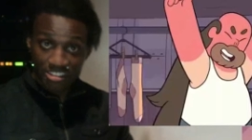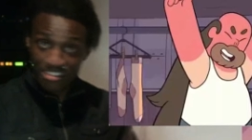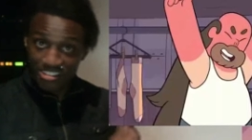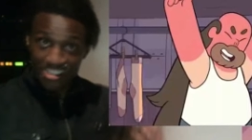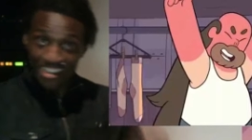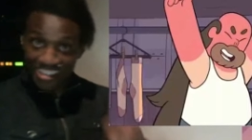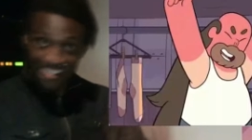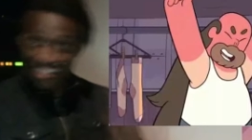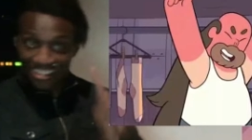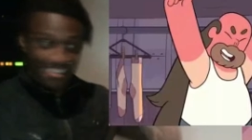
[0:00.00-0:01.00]
is,
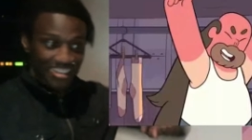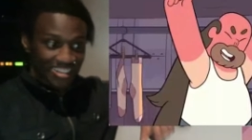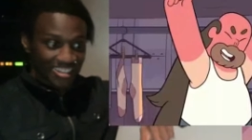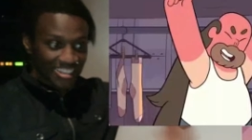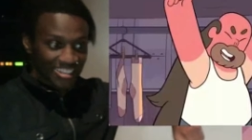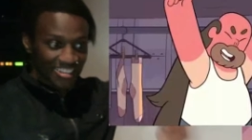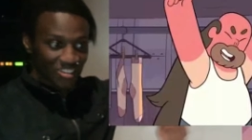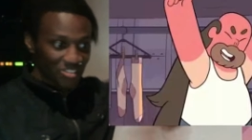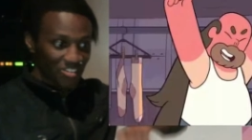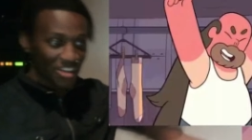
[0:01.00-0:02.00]
this, this,
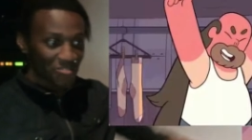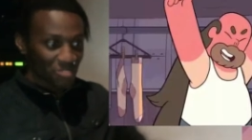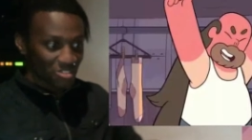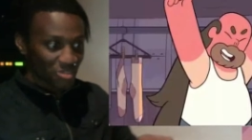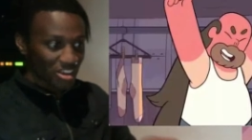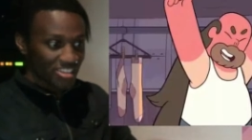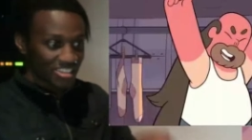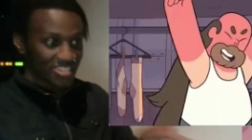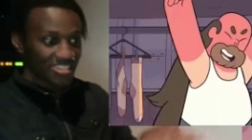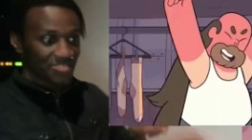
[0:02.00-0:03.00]
oh crap, which way?
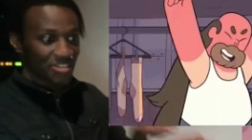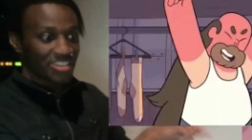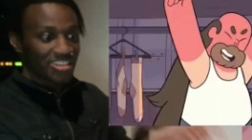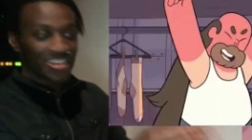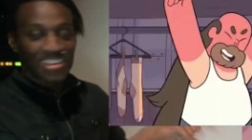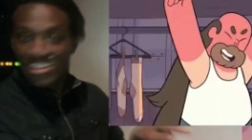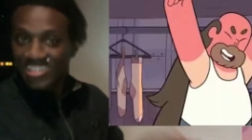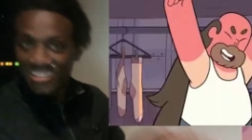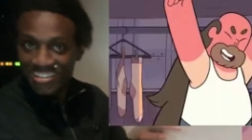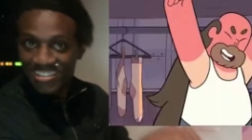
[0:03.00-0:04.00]
This, this way, yeah.
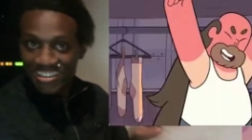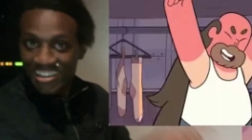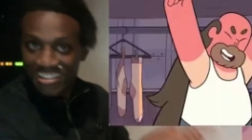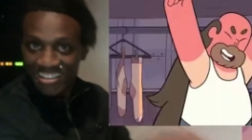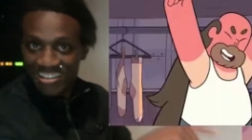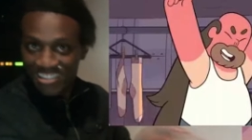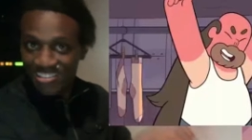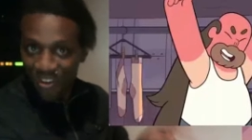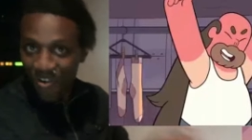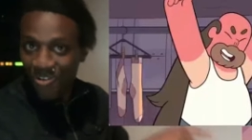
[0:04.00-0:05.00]
This is, this is the whole